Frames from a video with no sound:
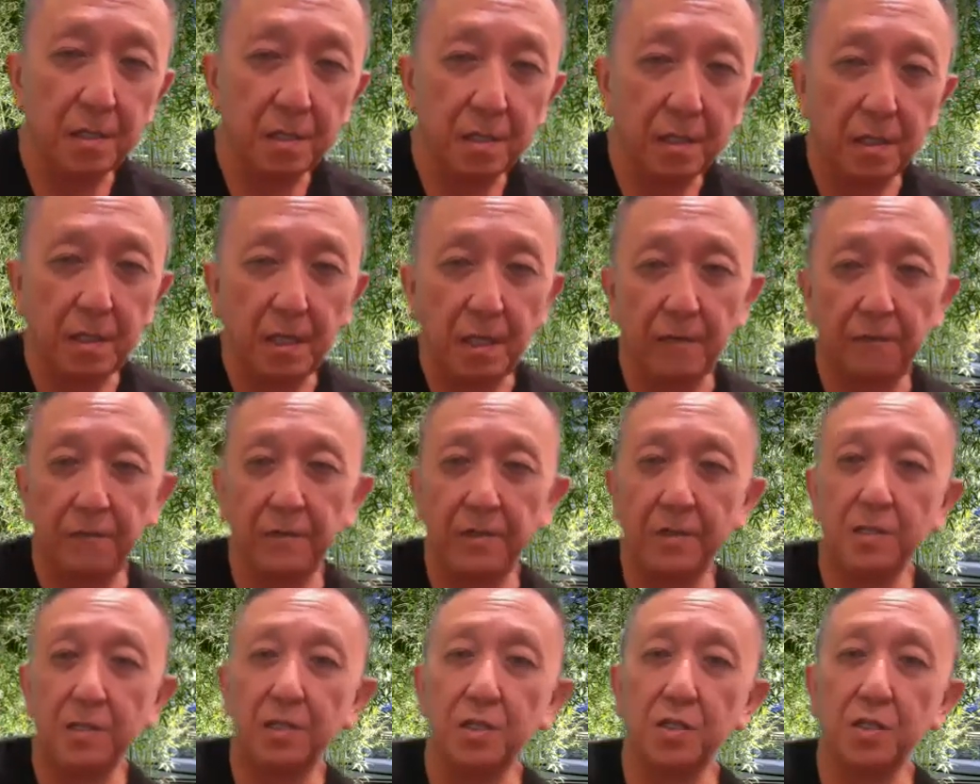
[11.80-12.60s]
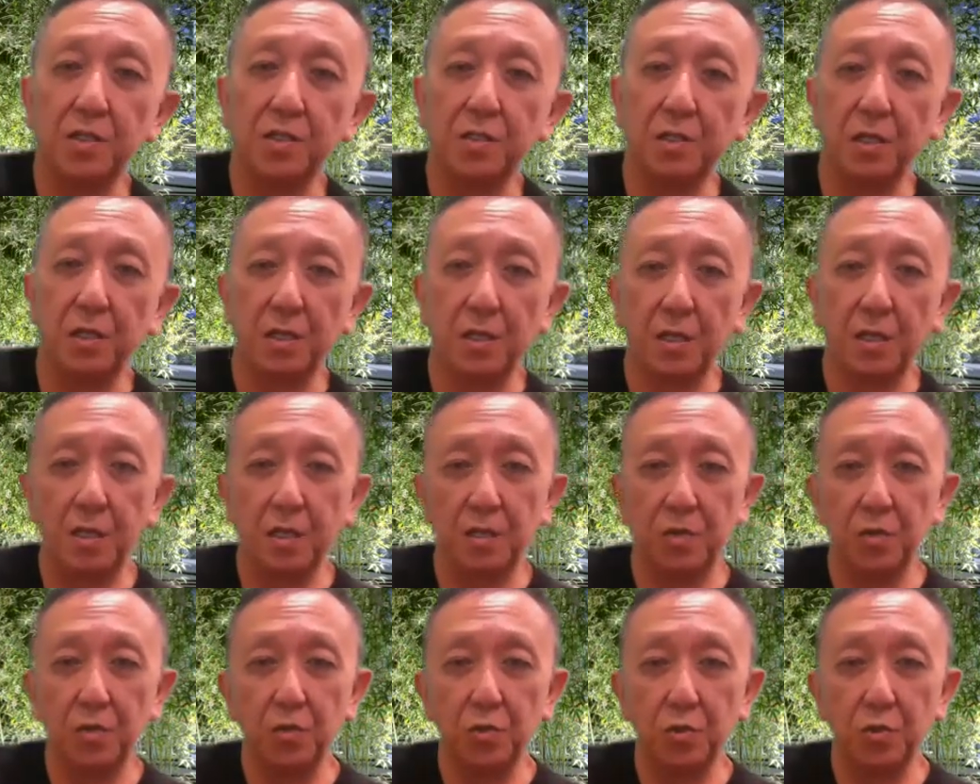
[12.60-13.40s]
having this
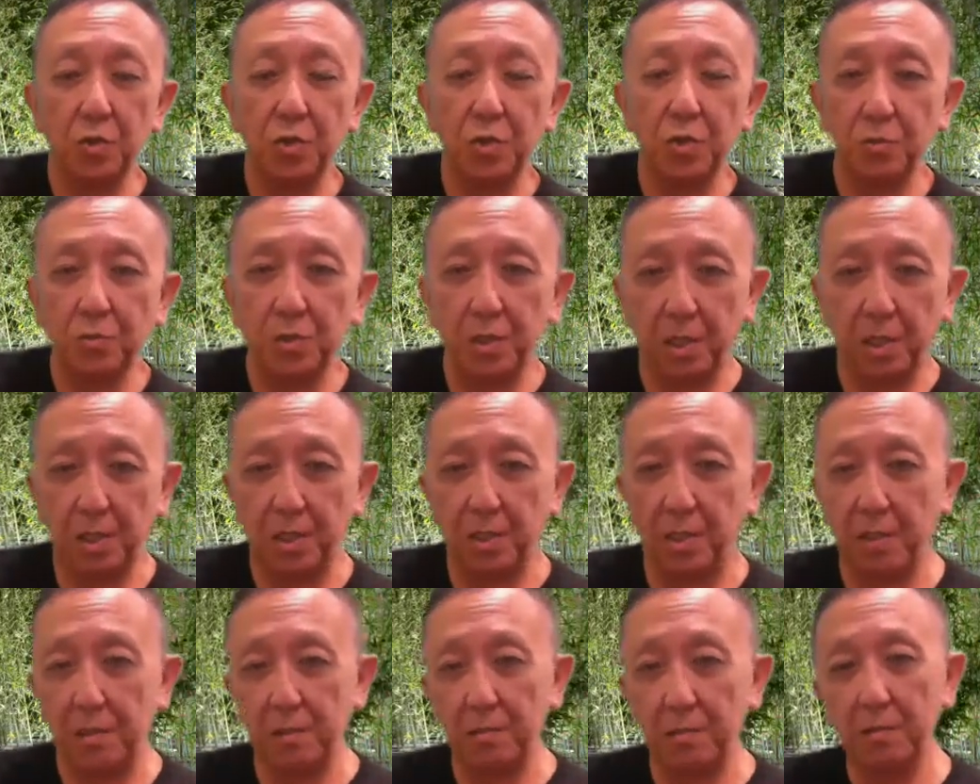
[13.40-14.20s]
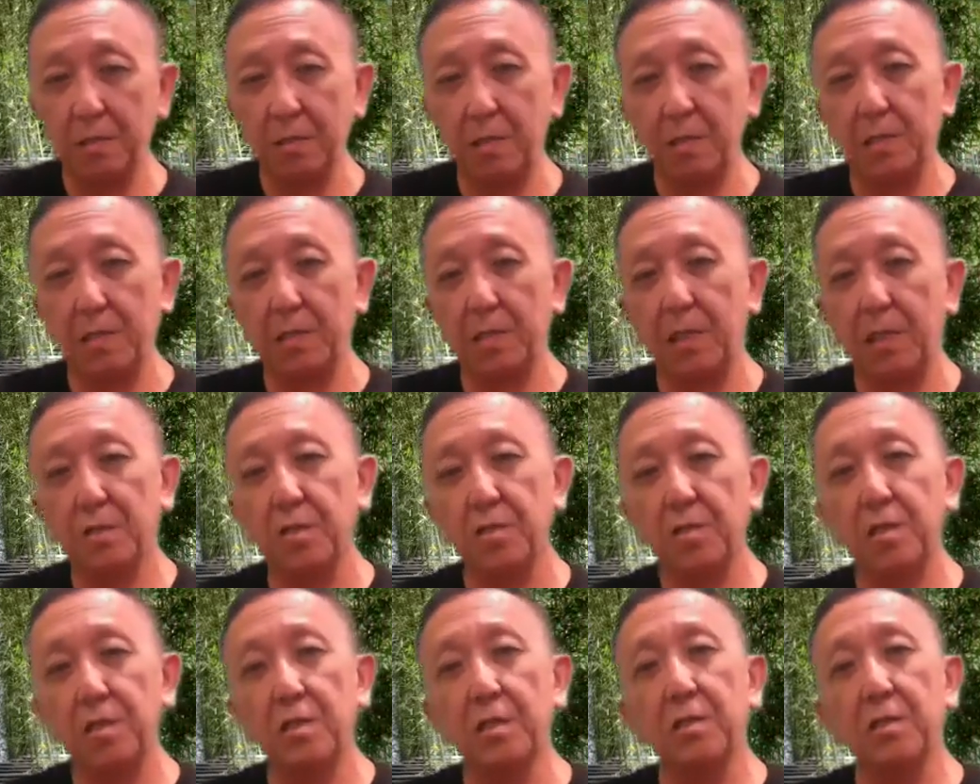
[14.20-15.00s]
YouTube channel is
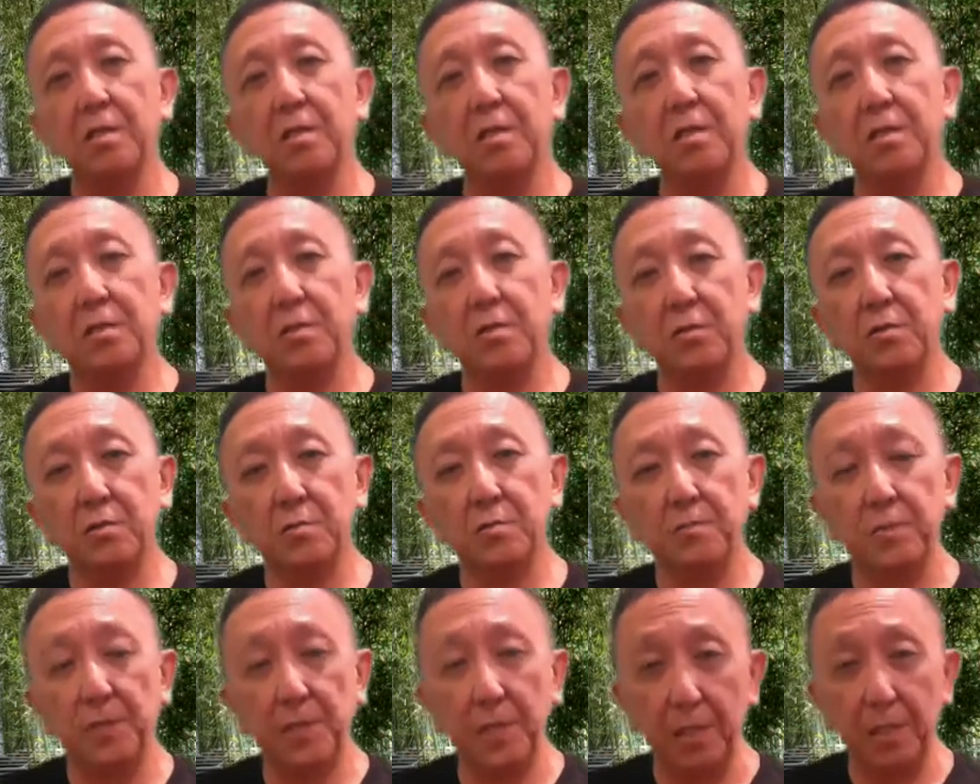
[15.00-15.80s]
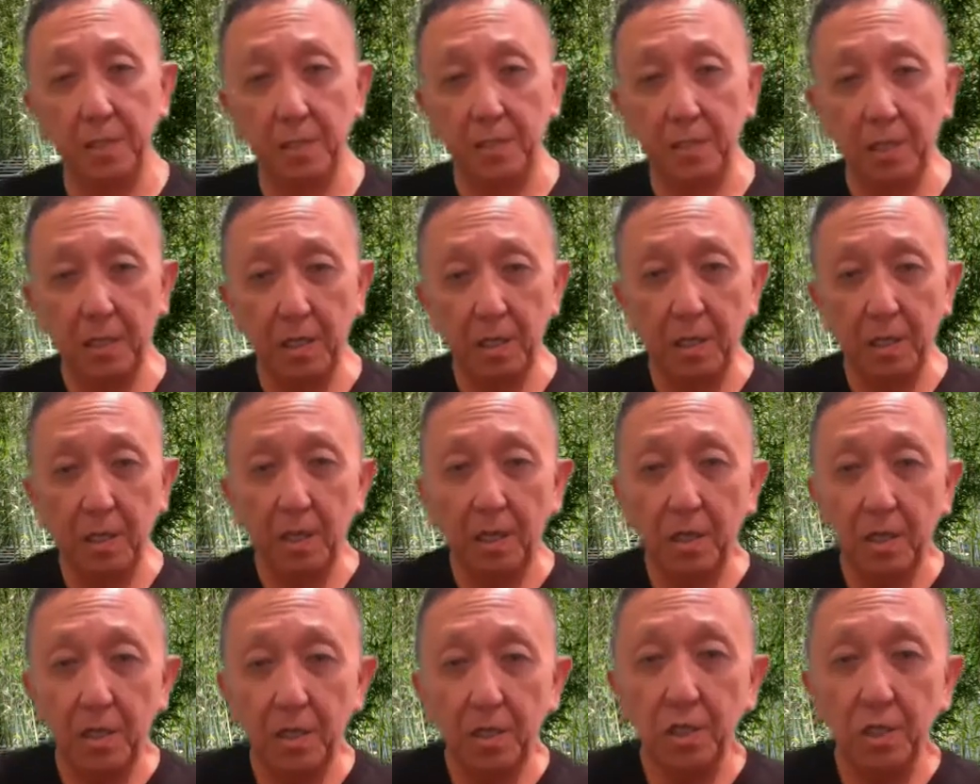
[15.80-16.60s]
actually just to bring
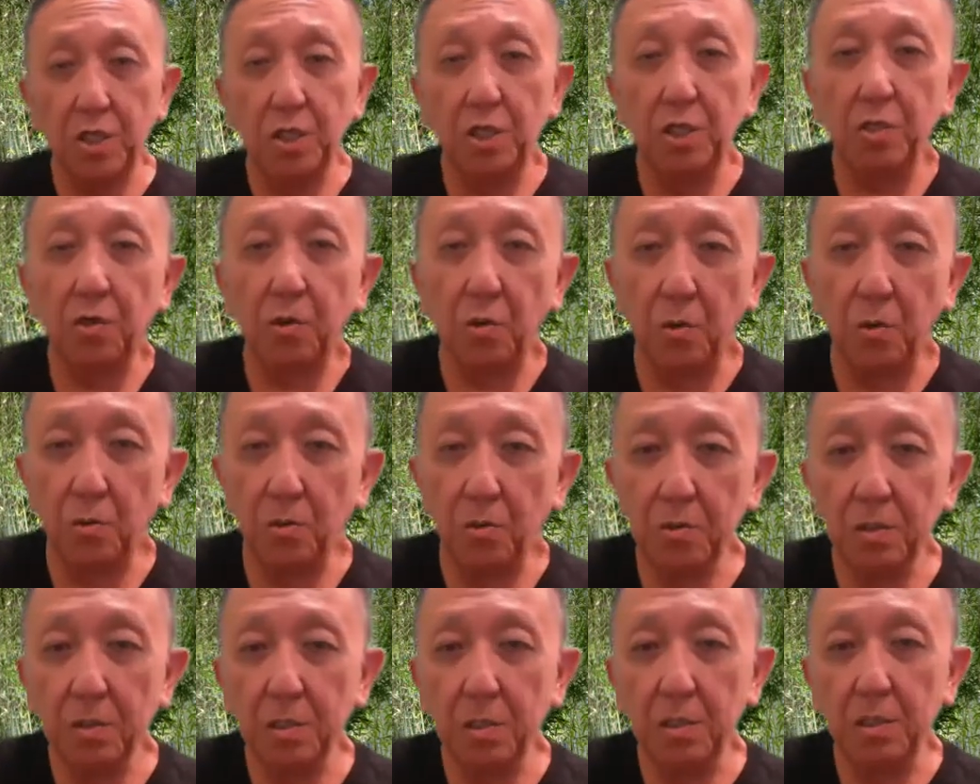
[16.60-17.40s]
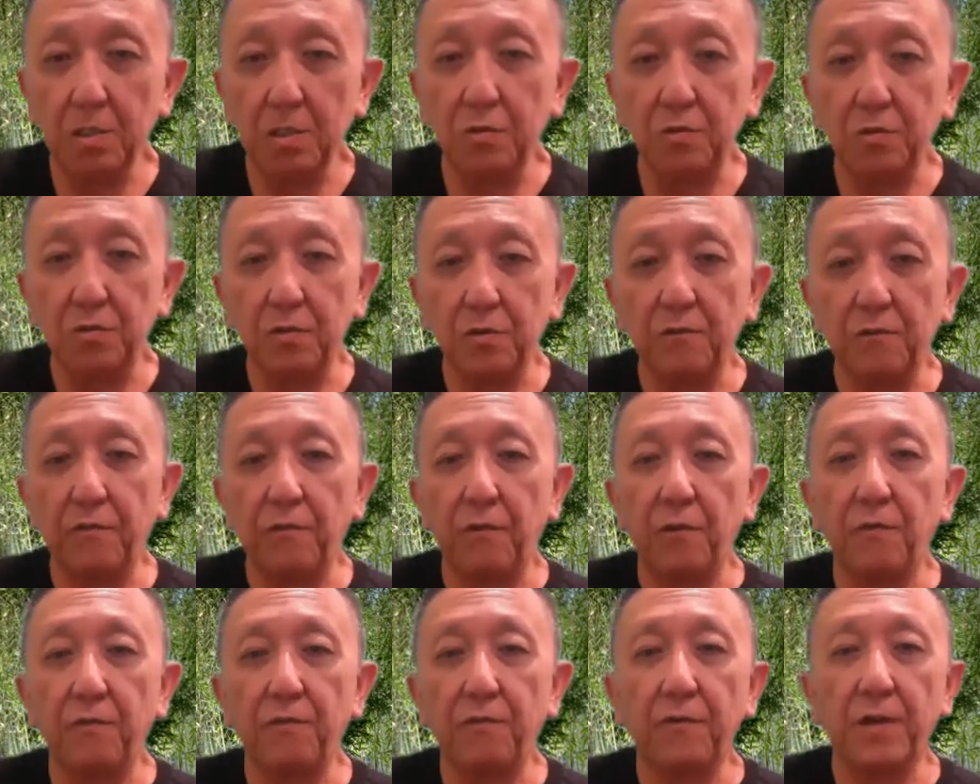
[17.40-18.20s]
Qigong into the
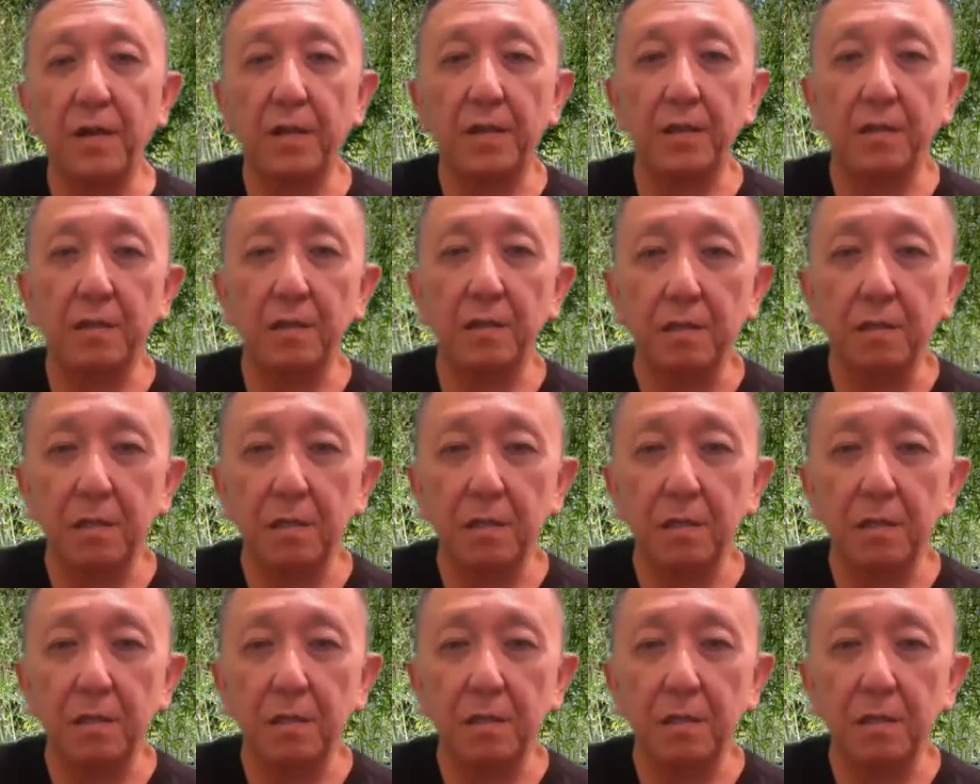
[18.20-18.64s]
forefront,